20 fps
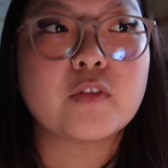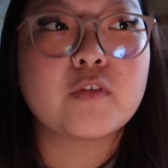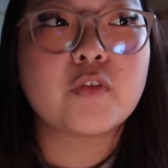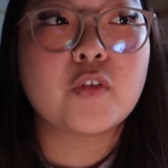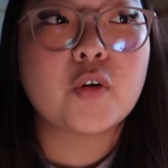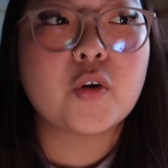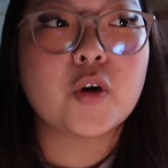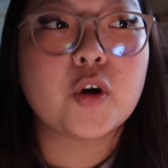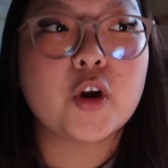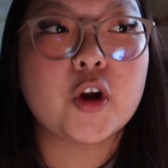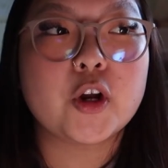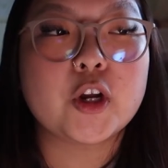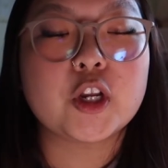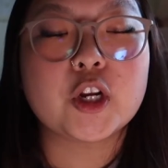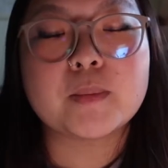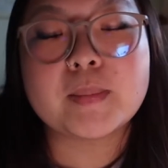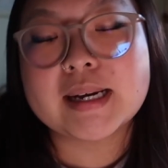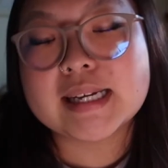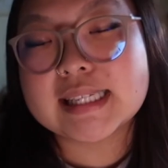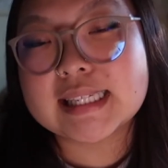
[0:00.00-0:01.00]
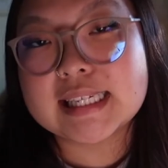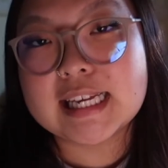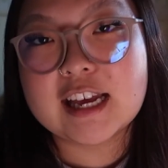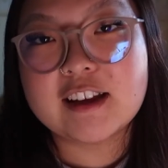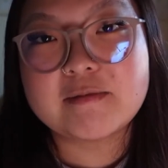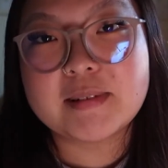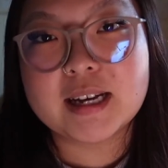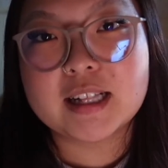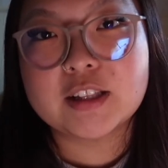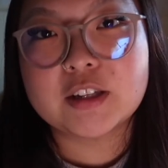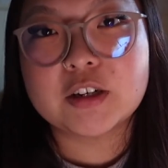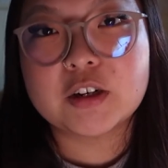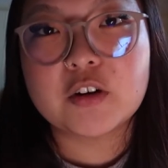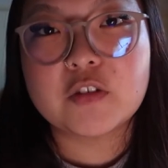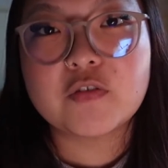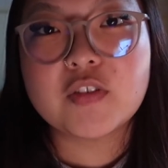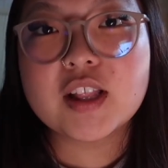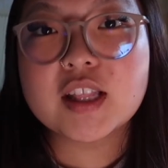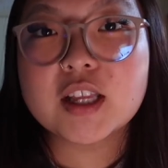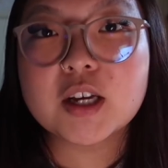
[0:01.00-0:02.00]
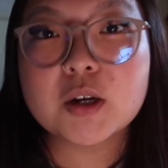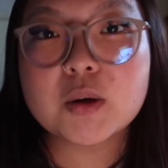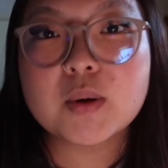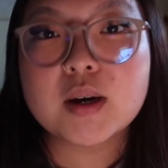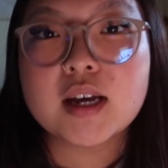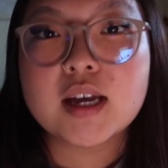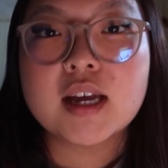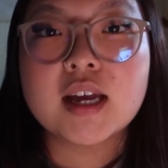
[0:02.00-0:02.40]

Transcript: for, you know, my CF, my clinical fellow.